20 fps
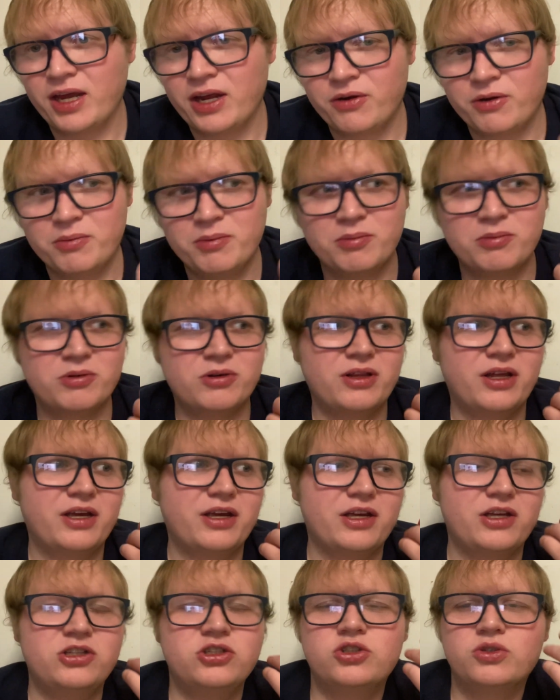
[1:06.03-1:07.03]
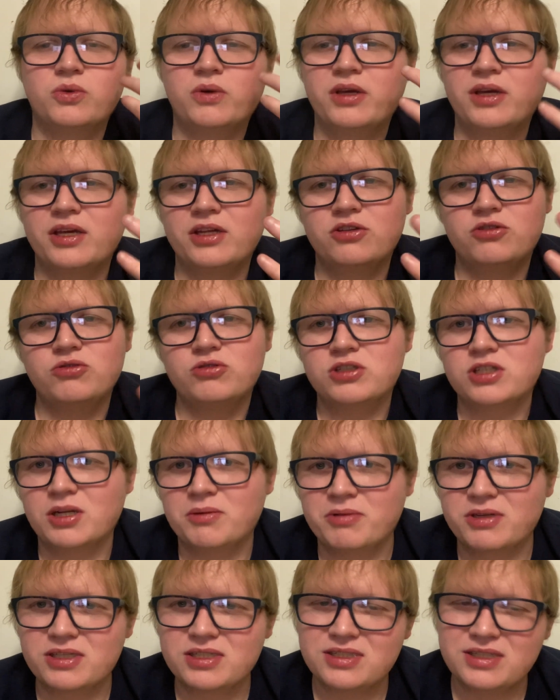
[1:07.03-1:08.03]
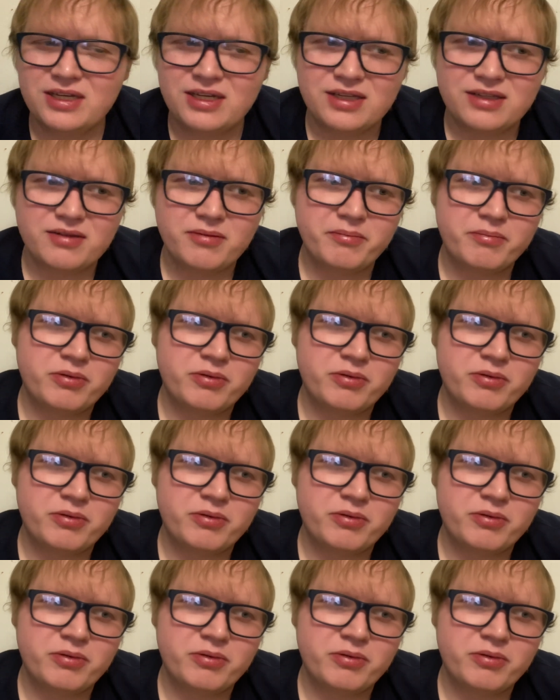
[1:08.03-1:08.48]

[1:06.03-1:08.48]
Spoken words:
I remember like enjoying it to some extent,